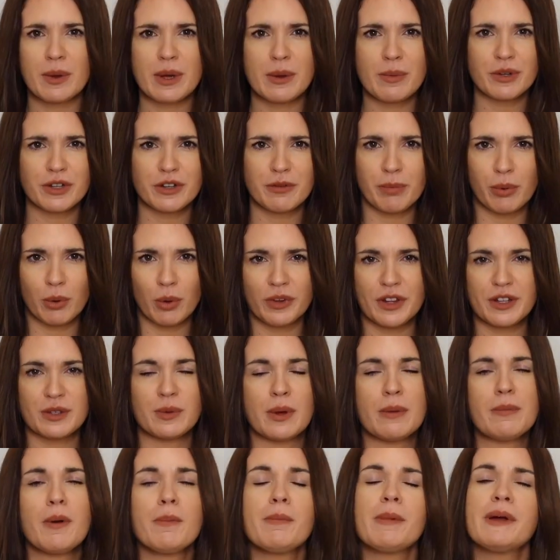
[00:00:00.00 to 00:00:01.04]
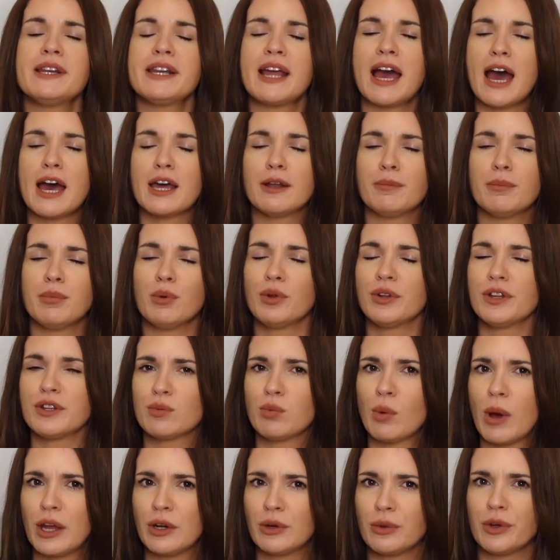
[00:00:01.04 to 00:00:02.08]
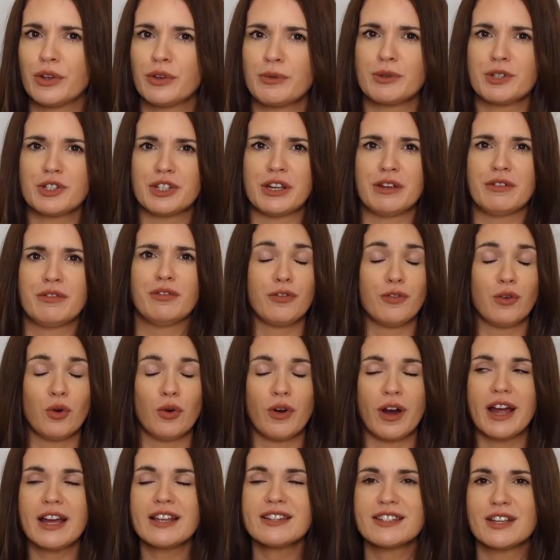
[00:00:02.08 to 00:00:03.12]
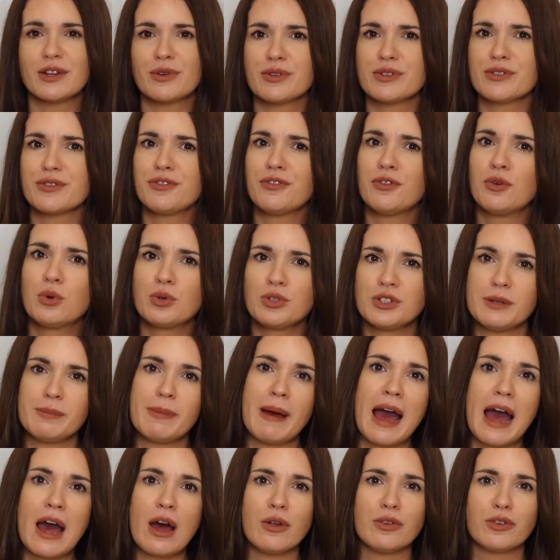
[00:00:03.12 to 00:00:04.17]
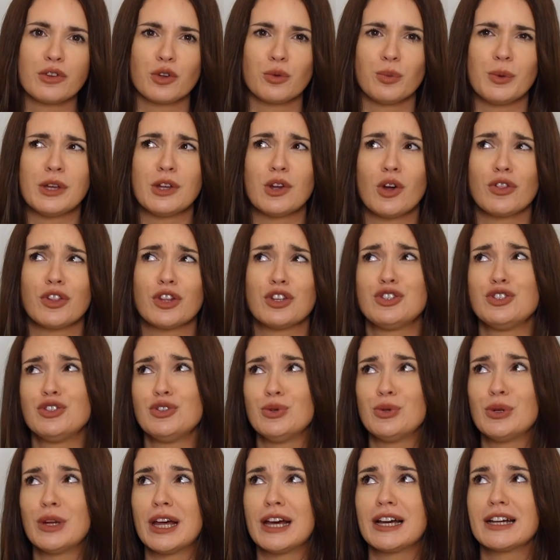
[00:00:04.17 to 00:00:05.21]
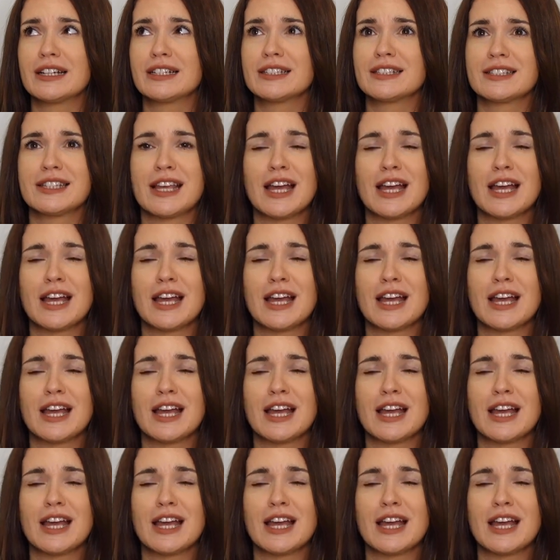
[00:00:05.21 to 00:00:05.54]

would have bought this one, but my nan bought this white noise machine for us. It was £40 because we got the Dulux